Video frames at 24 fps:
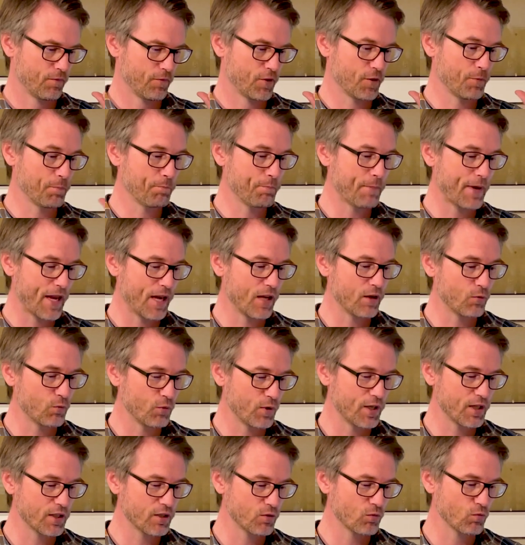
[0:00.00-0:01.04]
The main
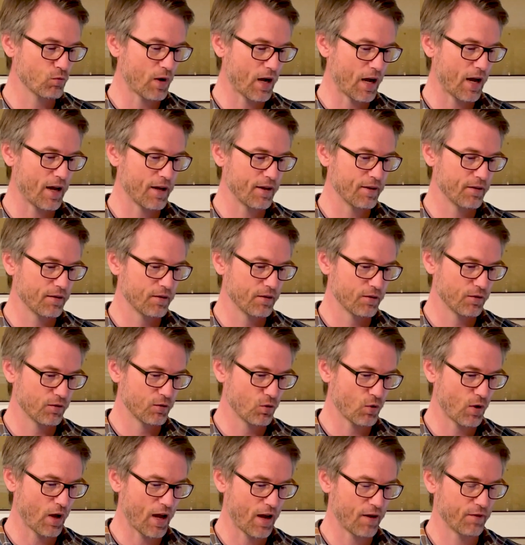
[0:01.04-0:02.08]
reason why
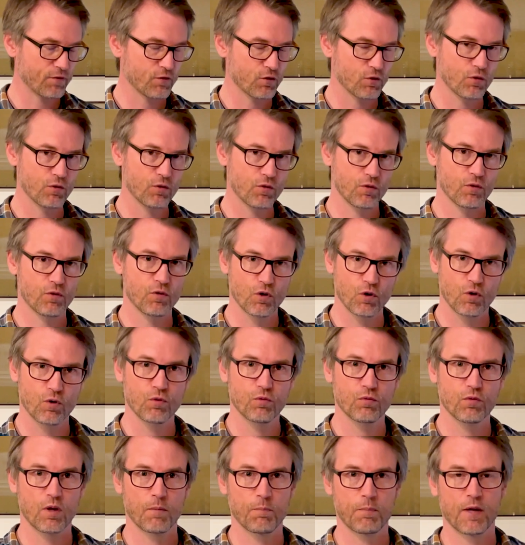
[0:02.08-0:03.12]
you have to
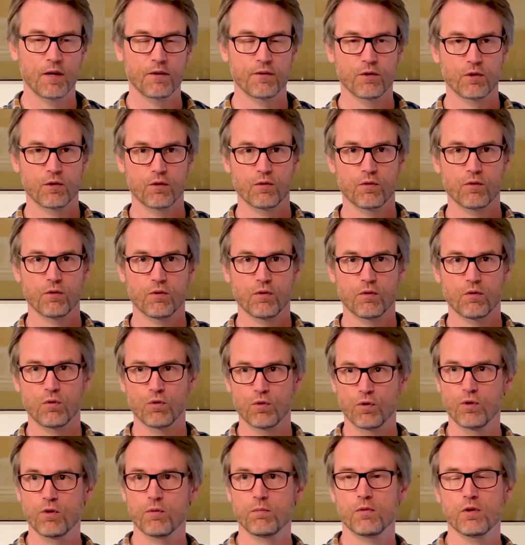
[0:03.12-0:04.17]
know about the
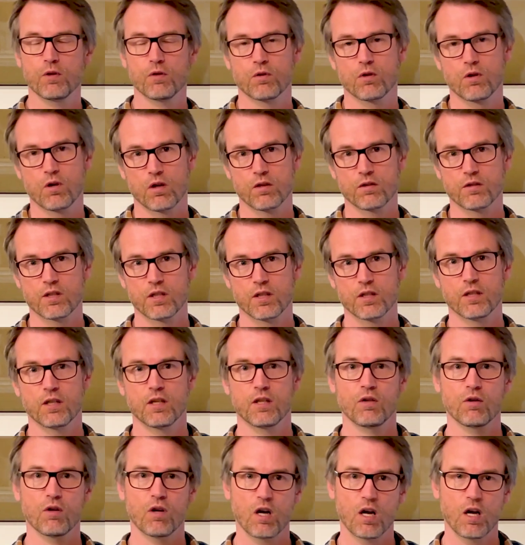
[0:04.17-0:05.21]
co-humulone content
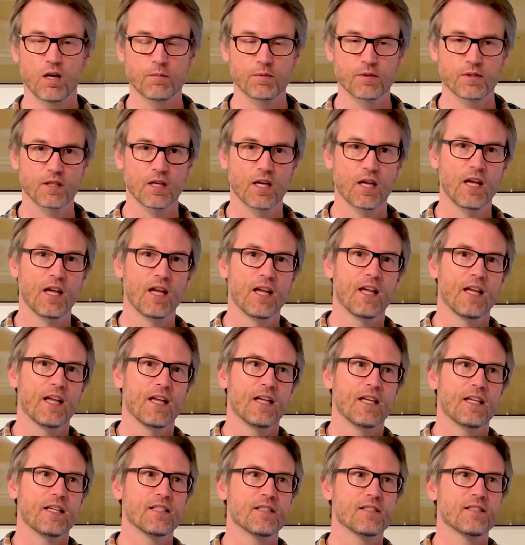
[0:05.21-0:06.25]
in your hops
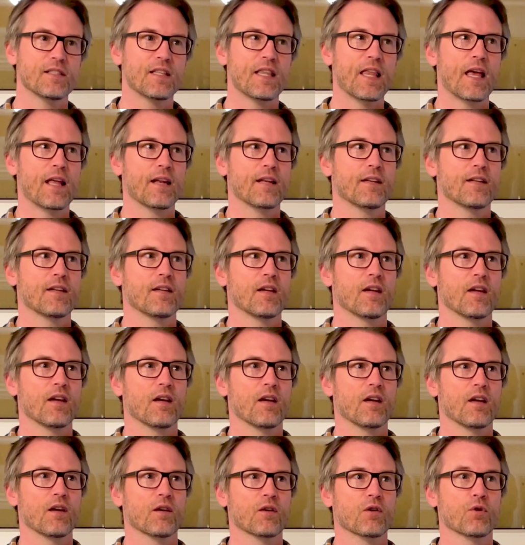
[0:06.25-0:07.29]
is that
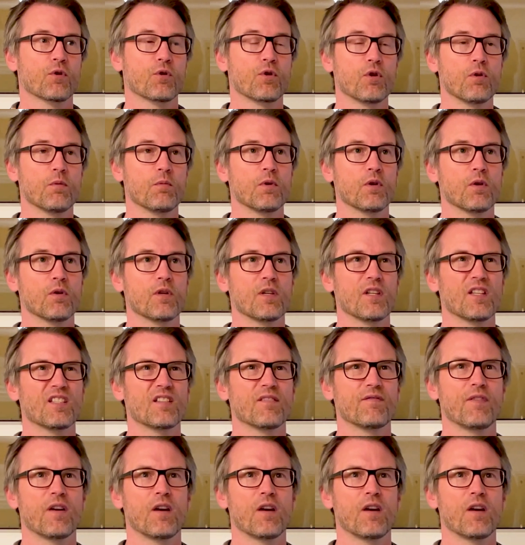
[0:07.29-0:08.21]
co-humulone is